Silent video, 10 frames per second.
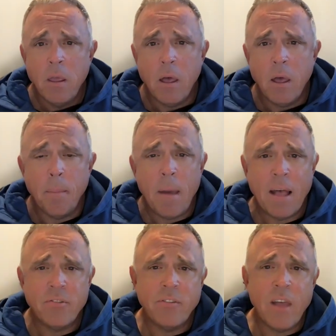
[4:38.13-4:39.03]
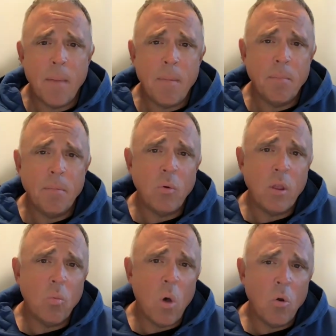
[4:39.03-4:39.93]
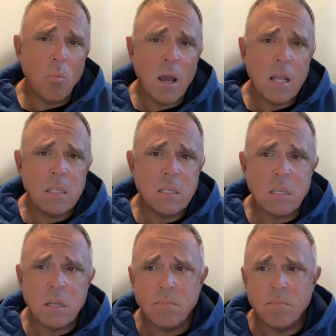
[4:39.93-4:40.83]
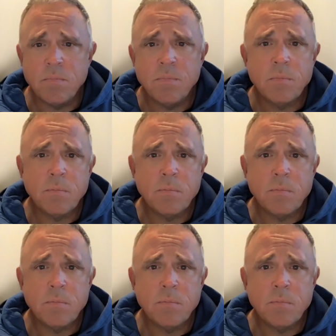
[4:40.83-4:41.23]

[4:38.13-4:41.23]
Pass the time in between wahoo bites and